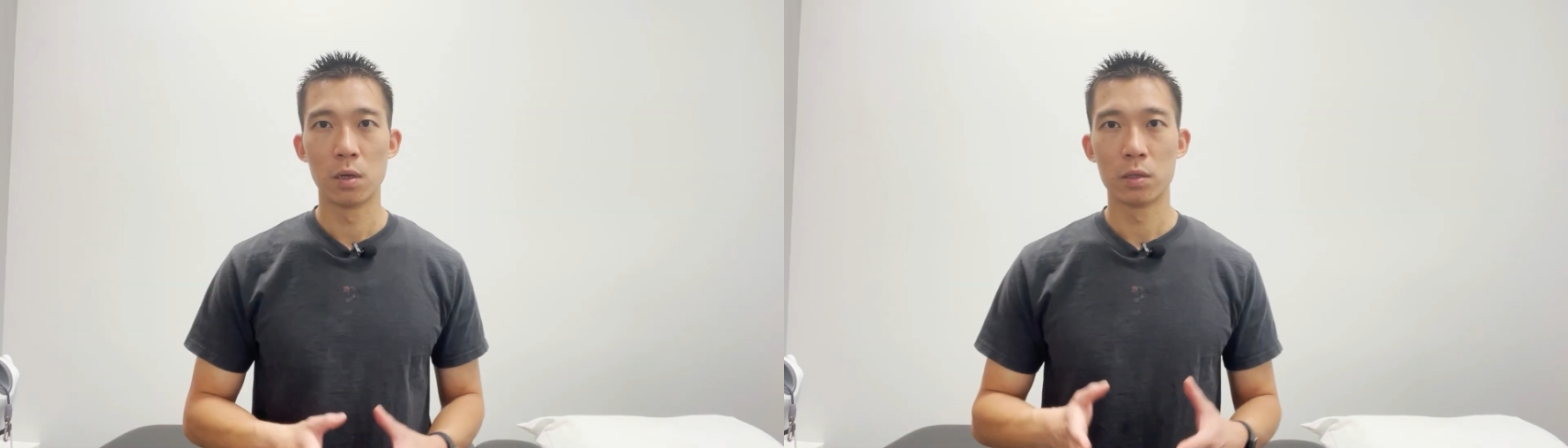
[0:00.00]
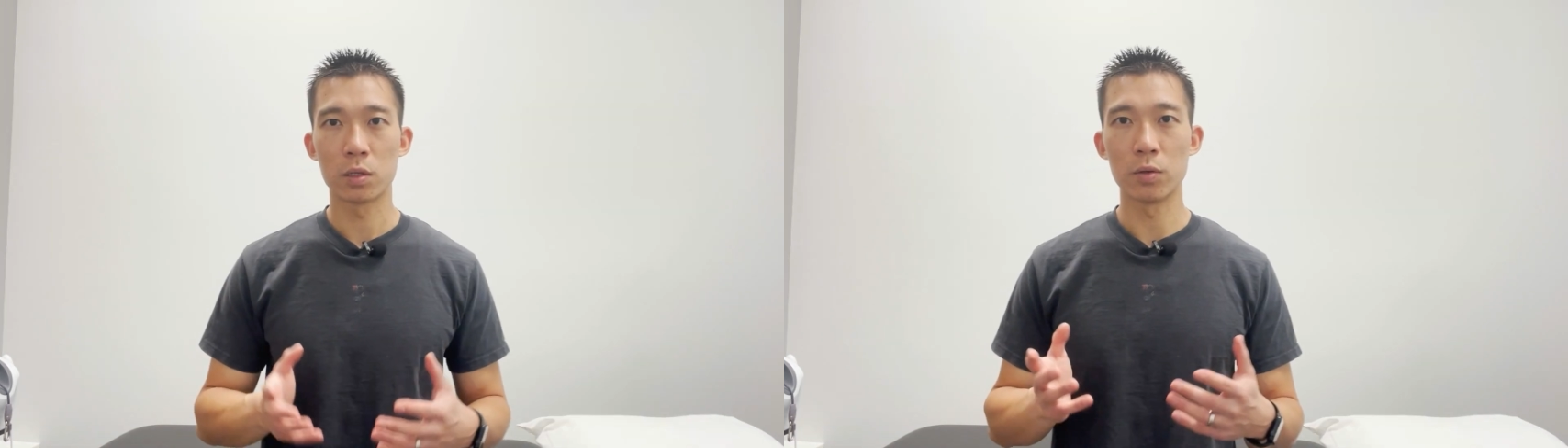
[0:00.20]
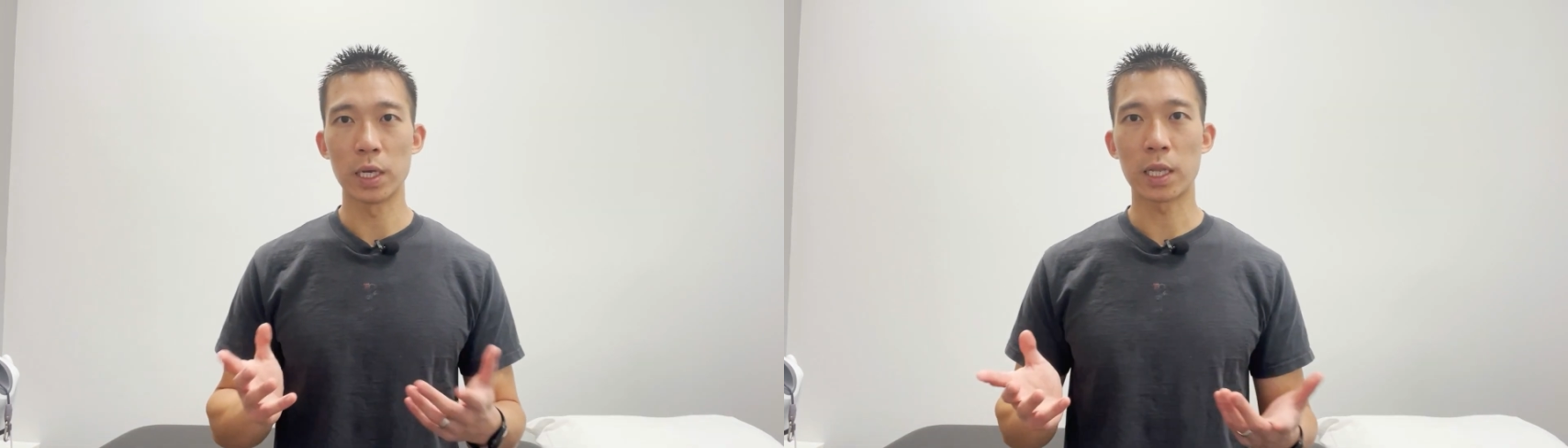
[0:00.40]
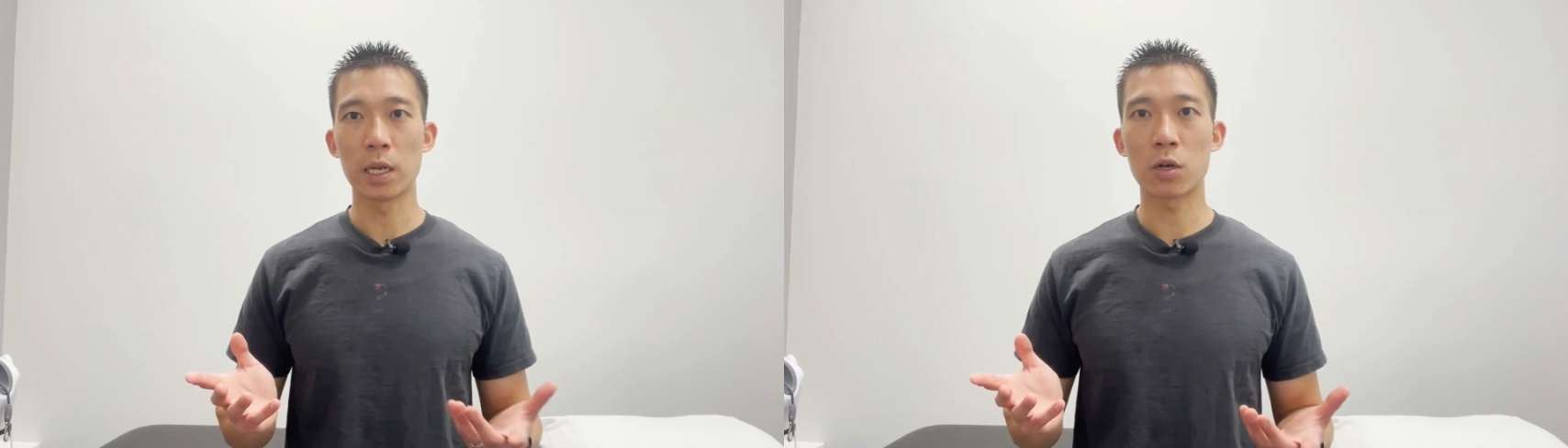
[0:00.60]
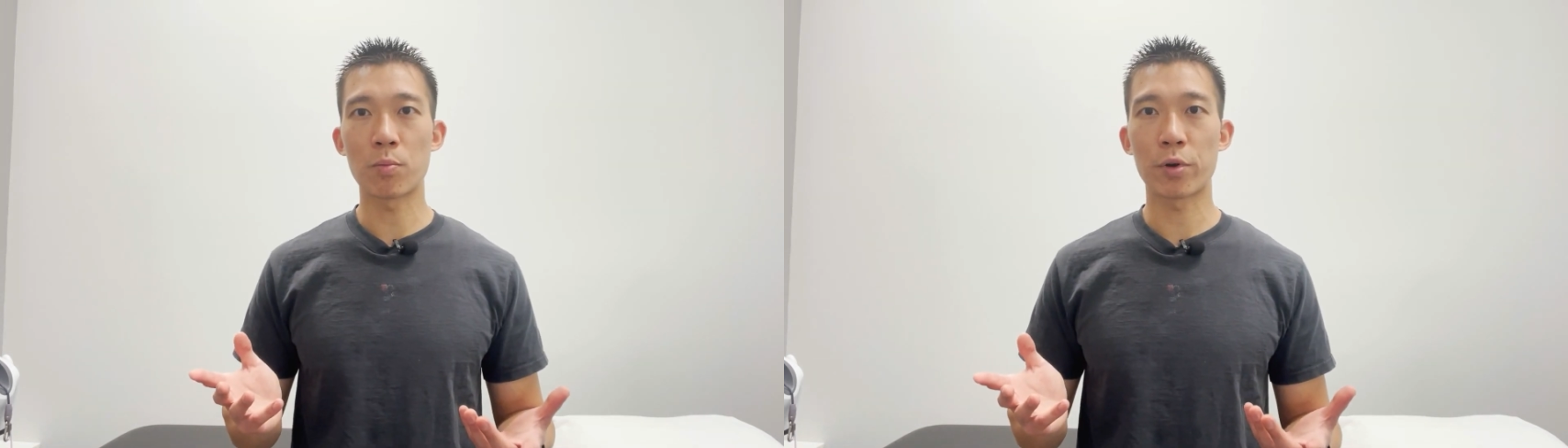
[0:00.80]
So the
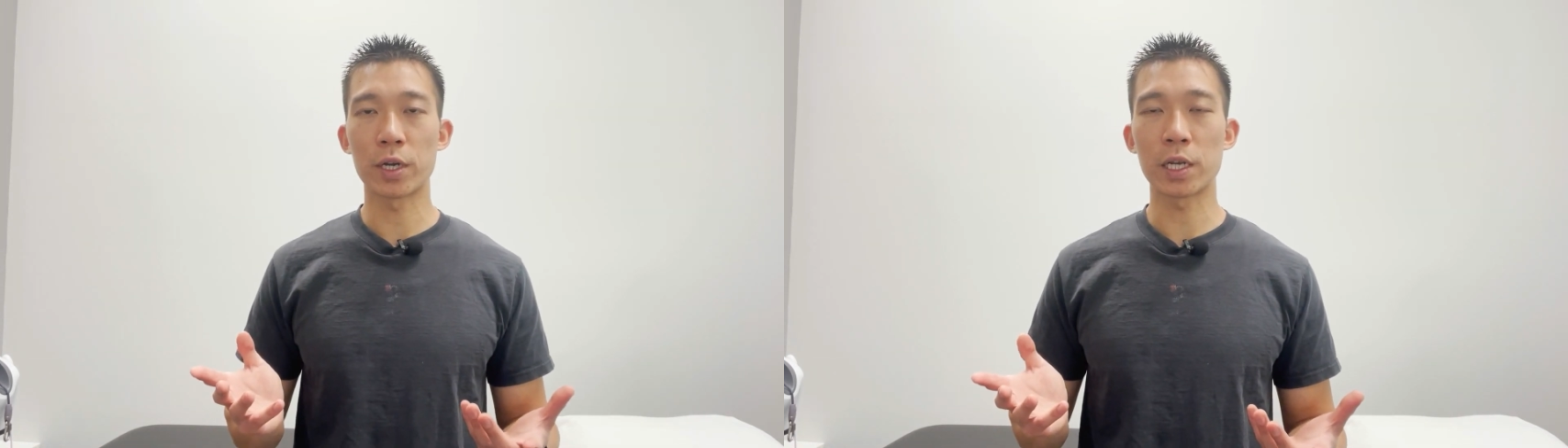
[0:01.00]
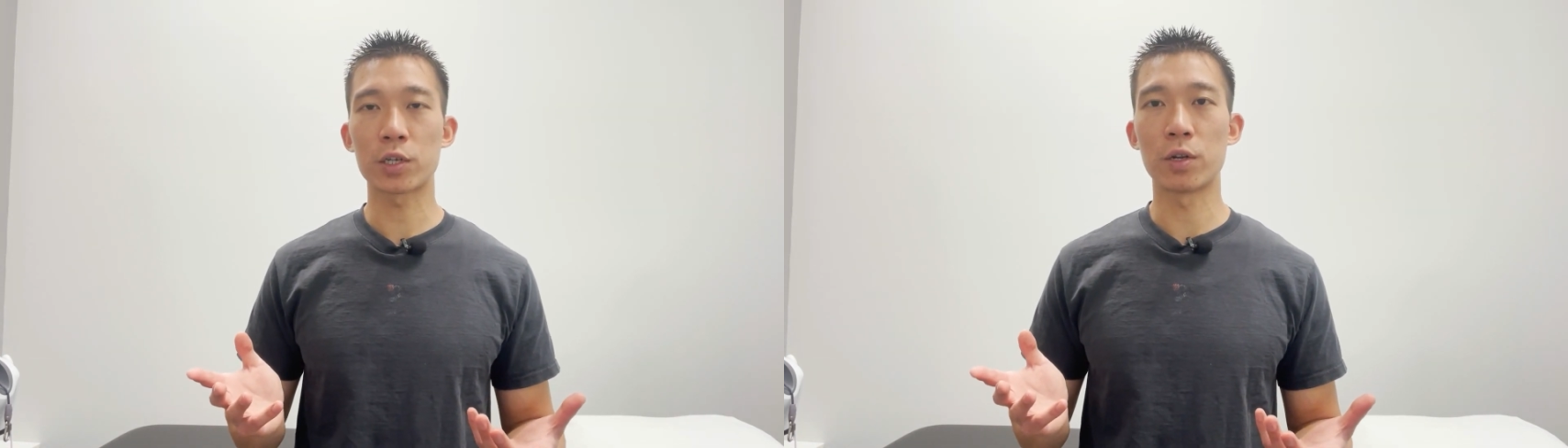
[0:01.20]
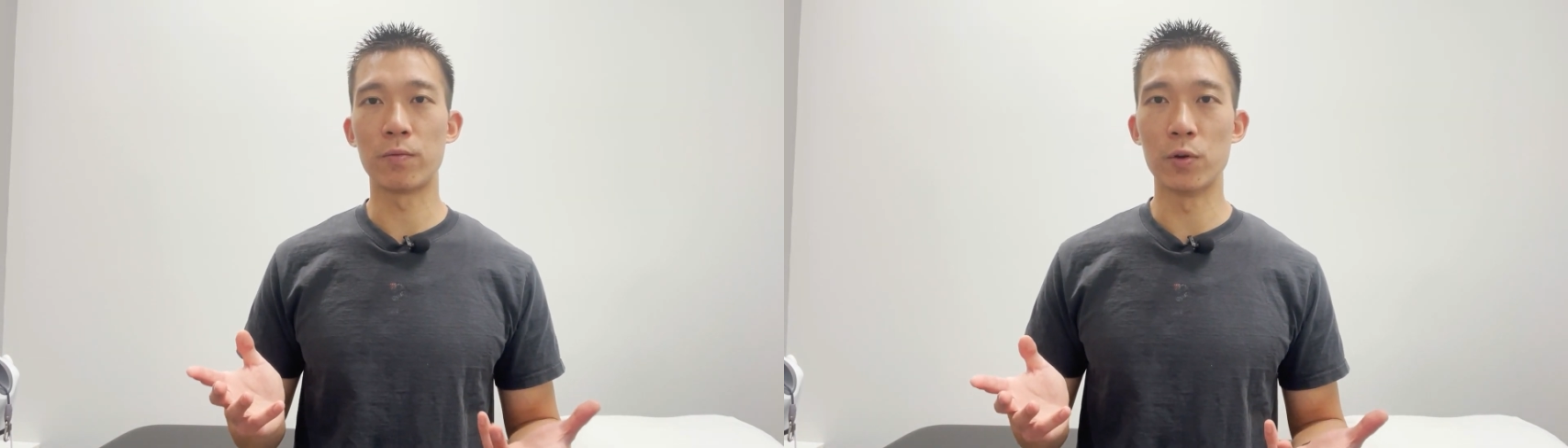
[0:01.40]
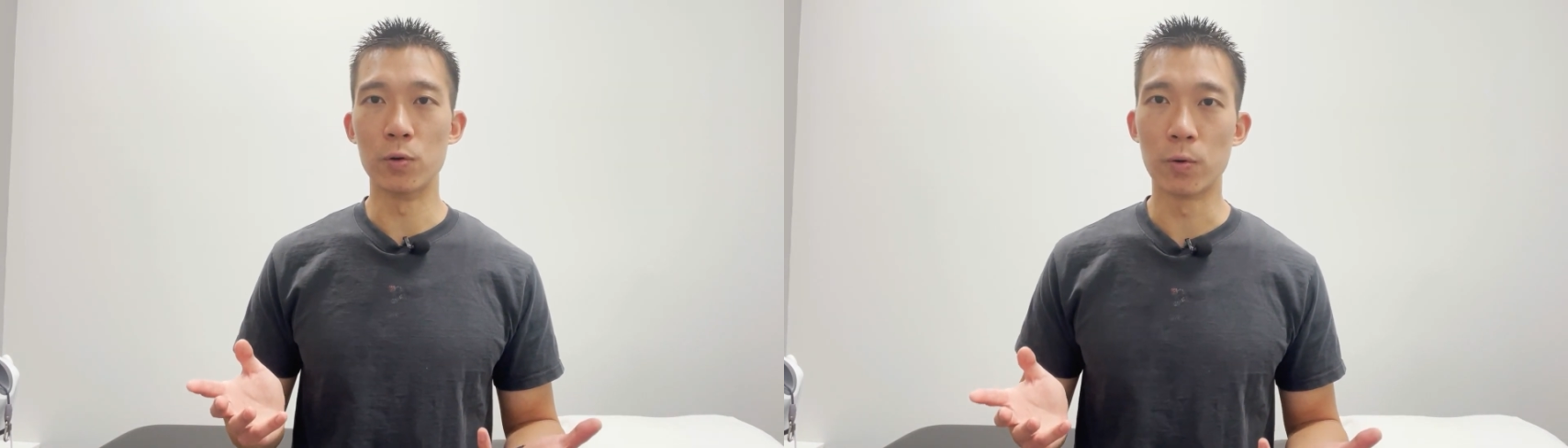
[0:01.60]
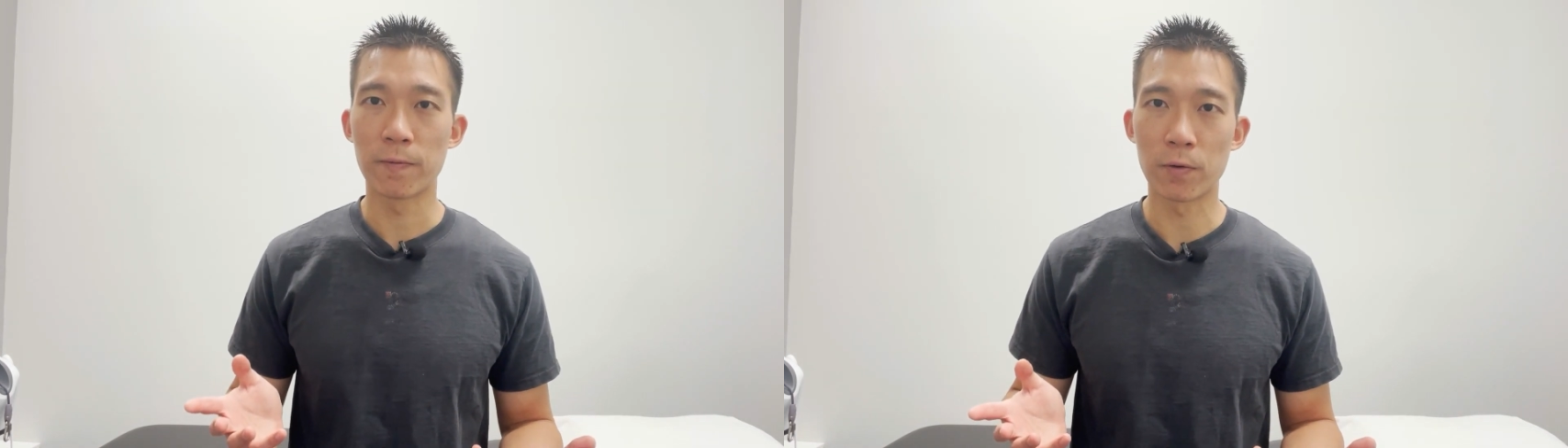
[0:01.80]
clinical prediction rule